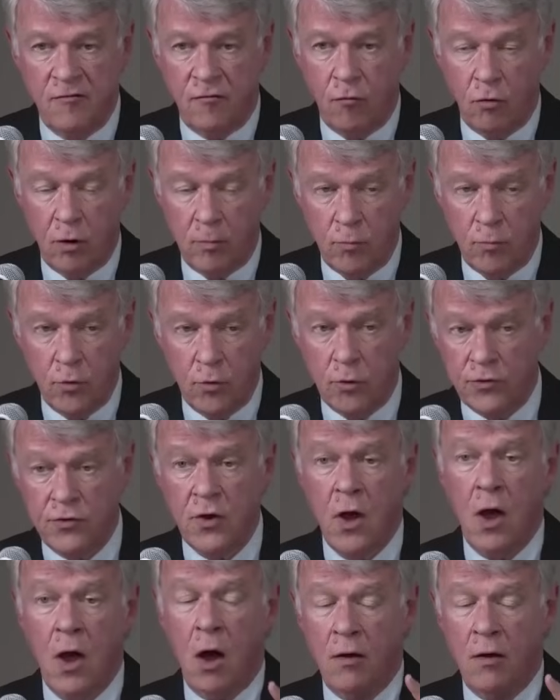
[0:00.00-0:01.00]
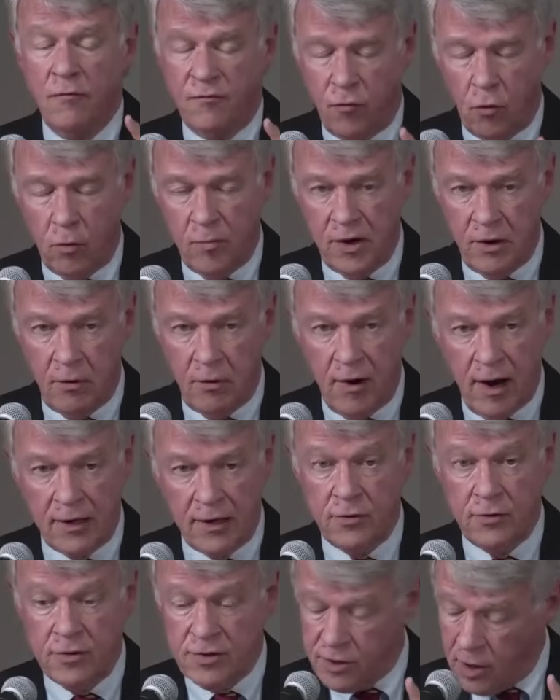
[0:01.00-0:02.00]
form
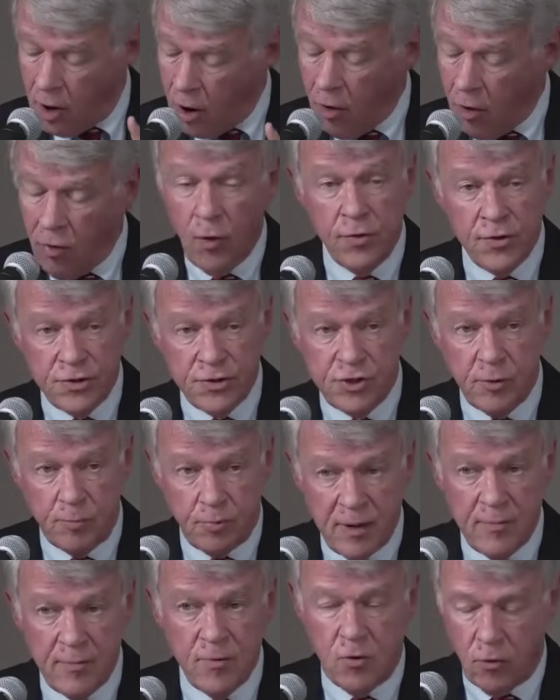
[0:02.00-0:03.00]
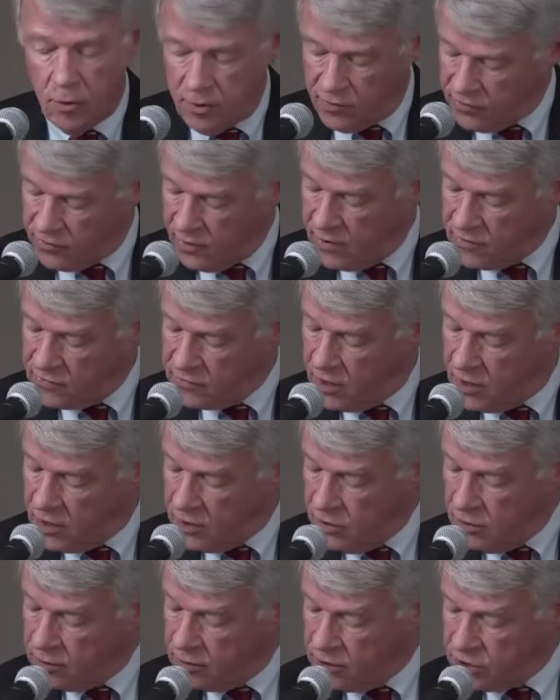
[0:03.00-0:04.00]
interrogatories, although the Supreme Court says
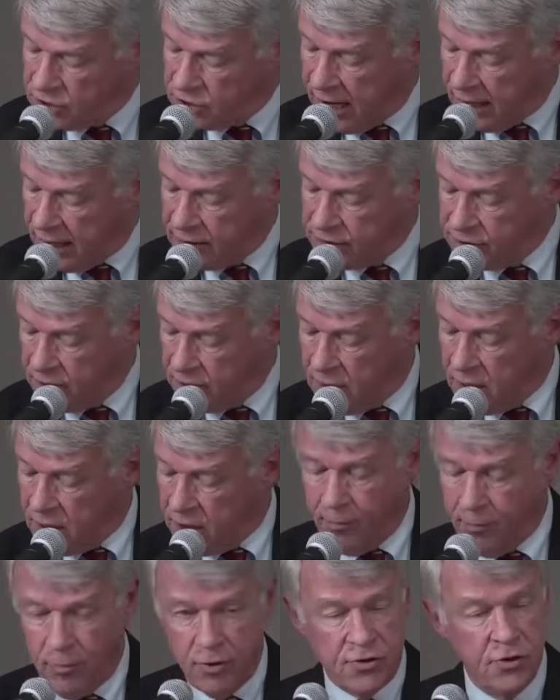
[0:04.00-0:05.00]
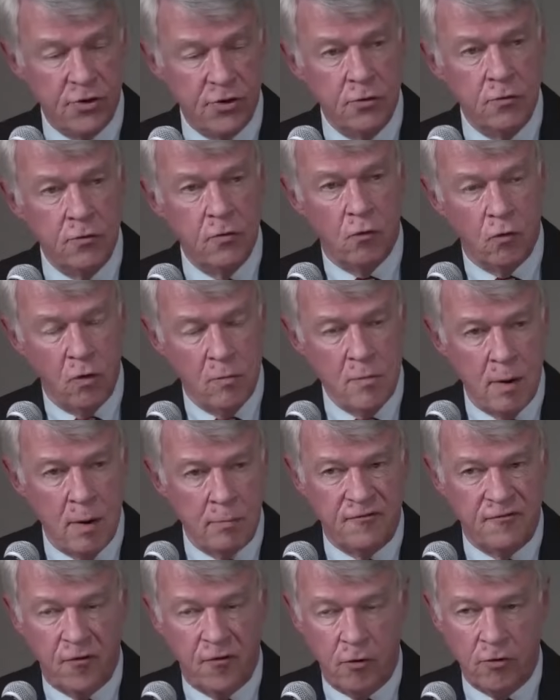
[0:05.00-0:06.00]
you can challenge it. Number two,
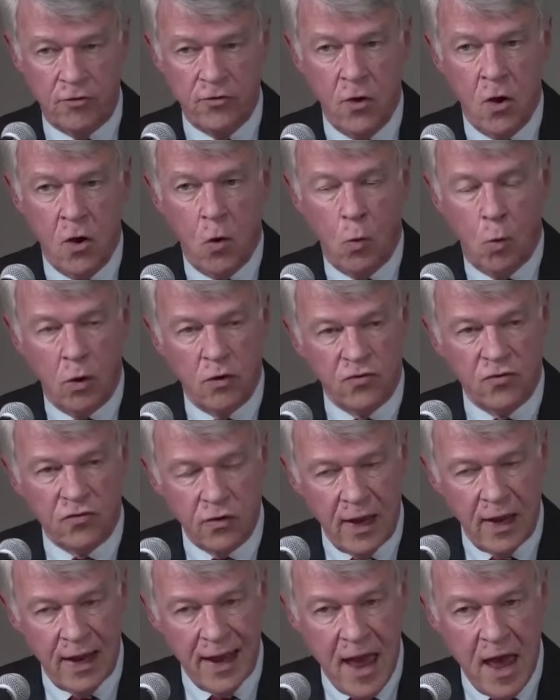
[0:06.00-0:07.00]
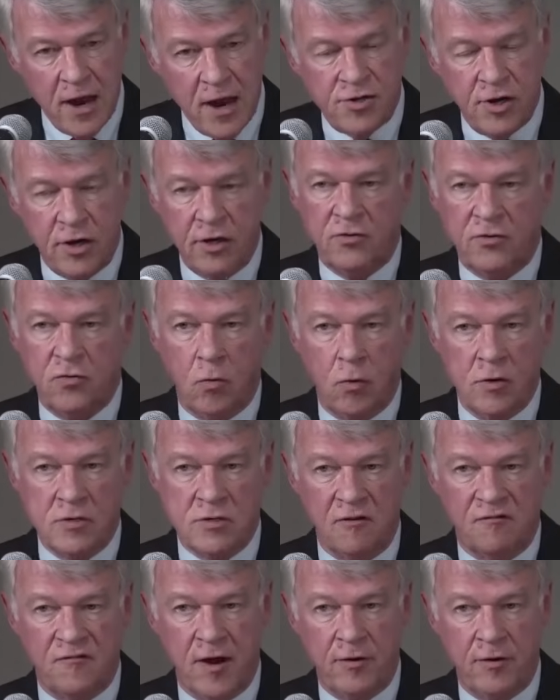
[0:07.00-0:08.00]
remember, folks, we're edging towards
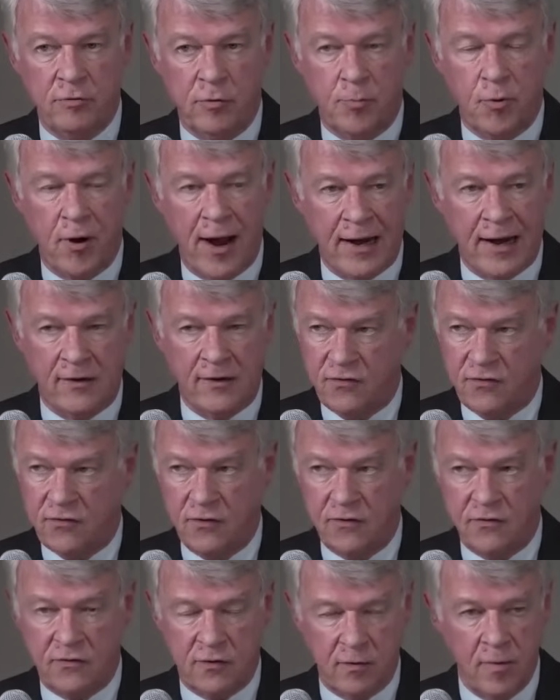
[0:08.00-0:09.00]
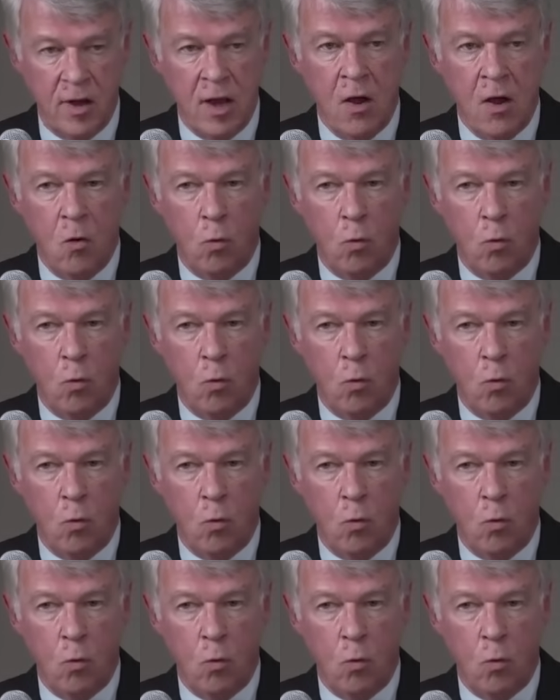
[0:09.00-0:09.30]
the federal practice system.